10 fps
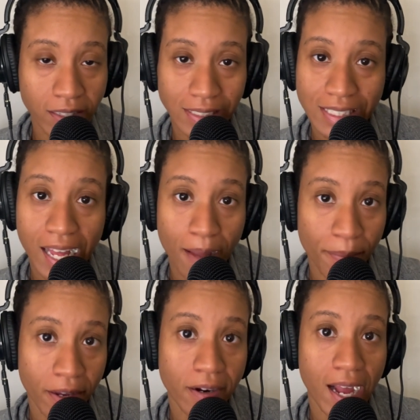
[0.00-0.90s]
the
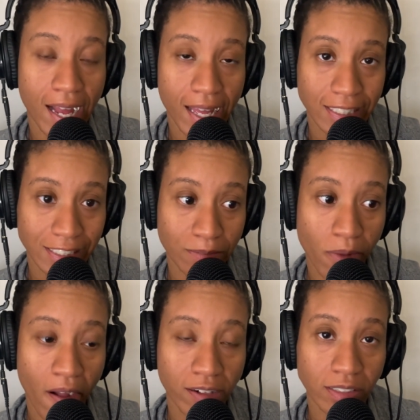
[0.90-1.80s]
happier I am.
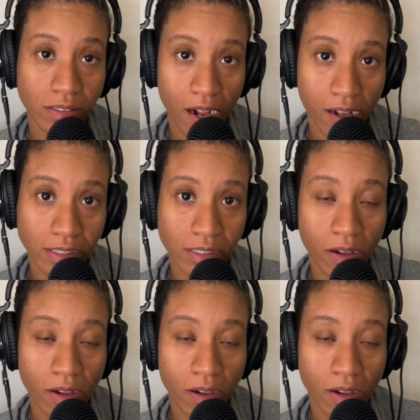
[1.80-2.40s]
Okay.